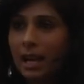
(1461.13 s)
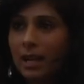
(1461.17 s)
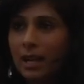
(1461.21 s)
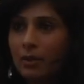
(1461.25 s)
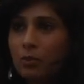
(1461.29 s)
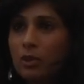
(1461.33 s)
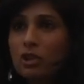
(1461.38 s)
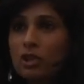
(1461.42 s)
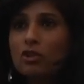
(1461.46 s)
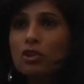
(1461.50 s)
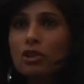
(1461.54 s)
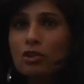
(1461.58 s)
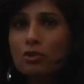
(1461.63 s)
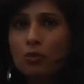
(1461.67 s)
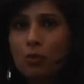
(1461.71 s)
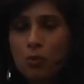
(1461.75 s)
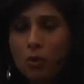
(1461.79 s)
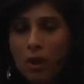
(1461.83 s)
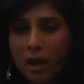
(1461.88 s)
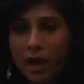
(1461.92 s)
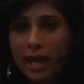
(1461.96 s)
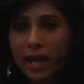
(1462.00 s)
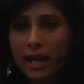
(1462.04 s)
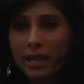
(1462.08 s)
and
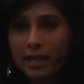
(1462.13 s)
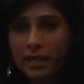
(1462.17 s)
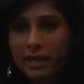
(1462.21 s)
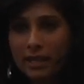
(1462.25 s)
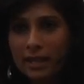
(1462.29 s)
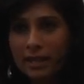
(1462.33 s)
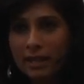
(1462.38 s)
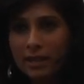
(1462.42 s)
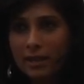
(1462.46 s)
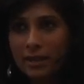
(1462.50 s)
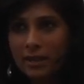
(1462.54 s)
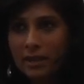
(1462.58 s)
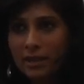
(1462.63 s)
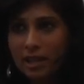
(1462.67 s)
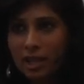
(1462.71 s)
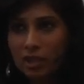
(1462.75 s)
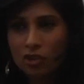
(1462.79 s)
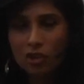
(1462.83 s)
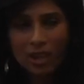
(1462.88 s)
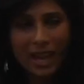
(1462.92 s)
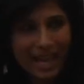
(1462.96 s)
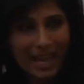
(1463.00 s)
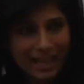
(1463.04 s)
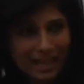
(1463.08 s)

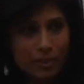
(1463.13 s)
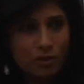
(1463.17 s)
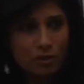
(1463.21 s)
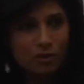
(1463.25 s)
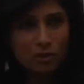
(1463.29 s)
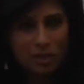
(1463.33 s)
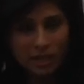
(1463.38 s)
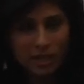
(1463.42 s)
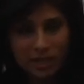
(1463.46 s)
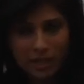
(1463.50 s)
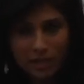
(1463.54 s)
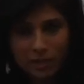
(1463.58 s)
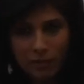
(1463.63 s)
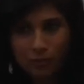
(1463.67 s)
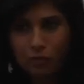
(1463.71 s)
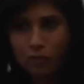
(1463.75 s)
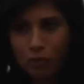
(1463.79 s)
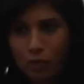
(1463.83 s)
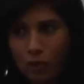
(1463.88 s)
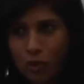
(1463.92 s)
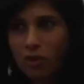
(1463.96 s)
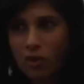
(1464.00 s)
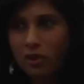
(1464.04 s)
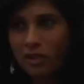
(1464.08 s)
the challenge is,
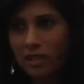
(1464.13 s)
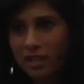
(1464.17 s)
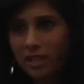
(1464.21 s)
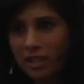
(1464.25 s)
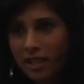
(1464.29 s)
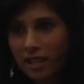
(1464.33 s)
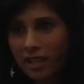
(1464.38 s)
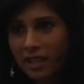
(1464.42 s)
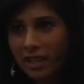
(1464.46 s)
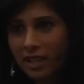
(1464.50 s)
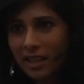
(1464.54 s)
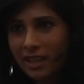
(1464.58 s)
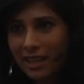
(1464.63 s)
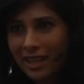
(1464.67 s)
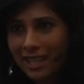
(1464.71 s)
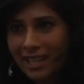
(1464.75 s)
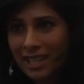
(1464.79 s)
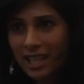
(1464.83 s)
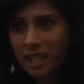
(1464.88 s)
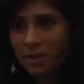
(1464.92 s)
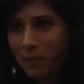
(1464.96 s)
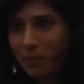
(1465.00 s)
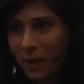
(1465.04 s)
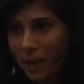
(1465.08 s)
of course,
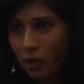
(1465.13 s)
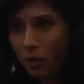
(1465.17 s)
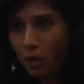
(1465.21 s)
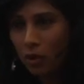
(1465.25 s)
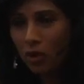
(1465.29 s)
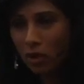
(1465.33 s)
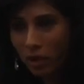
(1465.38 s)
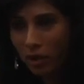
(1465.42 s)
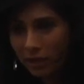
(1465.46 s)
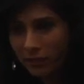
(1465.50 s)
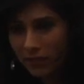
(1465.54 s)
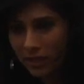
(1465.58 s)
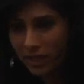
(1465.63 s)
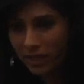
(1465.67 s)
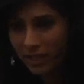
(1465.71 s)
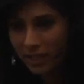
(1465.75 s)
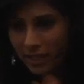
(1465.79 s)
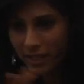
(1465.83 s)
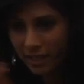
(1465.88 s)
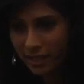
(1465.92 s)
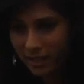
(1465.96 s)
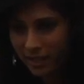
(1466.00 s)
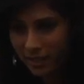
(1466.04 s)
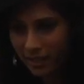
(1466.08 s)
that despite all of
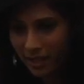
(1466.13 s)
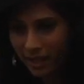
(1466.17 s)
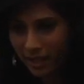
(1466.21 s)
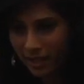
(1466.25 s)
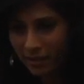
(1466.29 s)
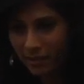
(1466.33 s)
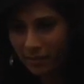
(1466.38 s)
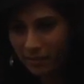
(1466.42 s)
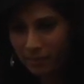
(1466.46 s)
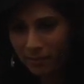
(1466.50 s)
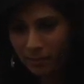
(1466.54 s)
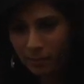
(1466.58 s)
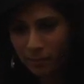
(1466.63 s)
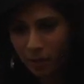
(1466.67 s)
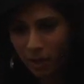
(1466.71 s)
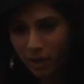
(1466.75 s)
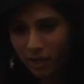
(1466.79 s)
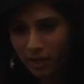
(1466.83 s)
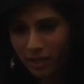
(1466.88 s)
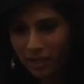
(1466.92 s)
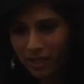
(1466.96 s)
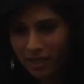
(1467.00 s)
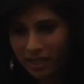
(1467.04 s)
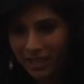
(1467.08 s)
these
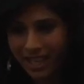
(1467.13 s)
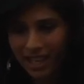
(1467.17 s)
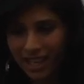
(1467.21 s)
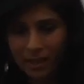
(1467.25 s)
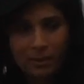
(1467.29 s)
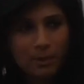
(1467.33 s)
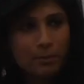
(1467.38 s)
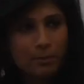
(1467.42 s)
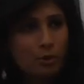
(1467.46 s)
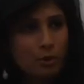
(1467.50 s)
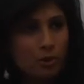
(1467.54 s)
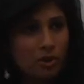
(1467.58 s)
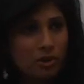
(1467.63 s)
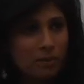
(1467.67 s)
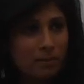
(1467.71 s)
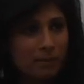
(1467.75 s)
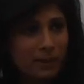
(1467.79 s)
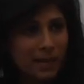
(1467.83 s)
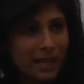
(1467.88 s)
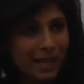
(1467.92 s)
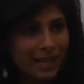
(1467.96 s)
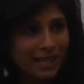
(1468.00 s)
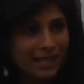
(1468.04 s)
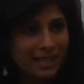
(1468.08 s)
policies that have been put in
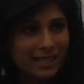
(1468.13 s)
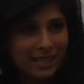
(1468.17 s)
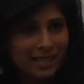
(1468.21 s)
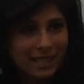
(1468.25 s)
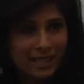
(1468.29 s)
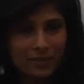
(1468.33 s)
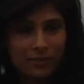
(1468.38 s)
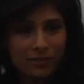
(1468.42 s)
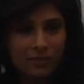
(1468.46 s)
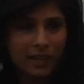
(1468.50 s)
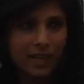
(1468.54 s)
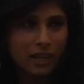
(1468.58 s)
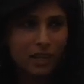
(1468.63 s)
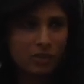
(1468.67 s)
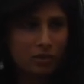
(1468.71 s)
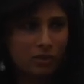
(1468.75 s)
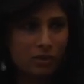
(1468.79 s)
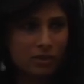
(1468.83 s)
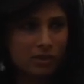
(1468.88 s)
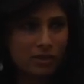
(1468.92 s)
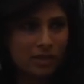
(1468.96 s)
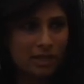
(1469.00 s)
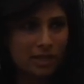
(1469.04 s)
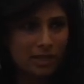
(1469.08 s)
place,
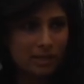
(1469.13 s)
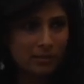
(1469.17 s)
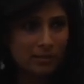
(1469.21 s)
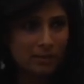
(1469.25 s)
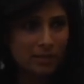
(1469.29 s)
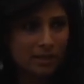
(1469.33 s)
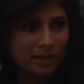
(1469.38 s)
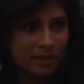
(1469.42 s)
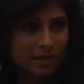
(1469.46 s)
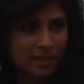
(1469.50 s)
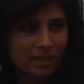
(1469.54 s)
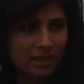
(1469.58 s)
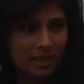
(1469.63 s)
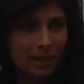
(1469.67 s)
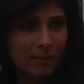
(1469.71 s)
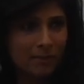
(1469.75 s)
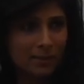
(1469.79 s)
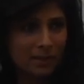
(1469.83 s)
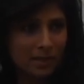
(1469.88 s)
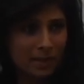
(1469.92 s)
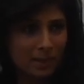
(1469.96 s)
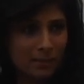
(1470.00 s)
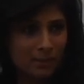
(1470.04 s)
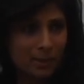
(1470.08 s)
inflation seems
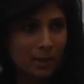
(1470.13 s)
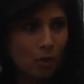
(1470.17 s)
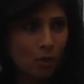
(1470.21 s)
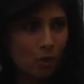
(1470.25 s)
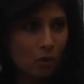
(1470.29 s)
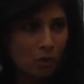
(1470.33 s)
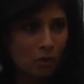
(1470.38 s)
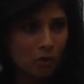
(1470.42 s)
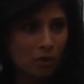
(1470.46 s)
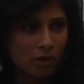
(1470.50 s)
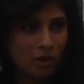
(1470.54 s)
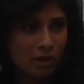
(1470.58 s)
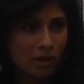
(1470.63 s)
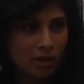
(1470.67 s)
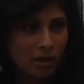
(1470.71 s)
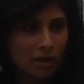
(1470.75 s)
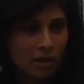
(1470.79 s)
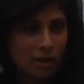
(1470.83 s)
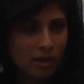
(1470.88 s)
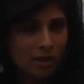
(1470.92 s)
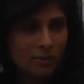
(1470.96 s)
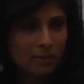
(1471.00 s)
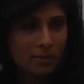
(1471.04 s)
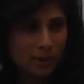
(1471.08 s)
stubbornly below
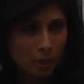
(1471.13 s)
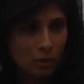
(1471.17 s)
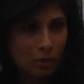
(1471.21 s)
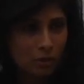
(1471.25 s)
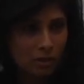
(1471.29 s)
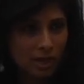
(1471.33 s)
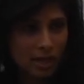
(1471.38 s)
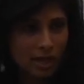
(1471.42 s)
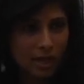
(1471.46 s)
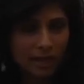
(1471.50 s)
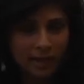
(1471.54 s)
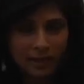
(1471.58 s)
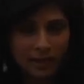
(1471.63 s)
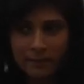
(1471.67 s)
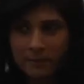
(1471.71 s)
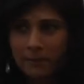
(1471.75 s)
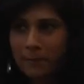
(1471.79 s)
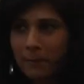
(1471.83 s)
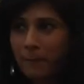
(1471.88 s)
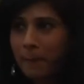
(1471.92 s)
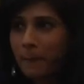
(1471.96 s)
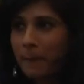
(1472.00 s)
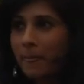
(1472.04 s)
target.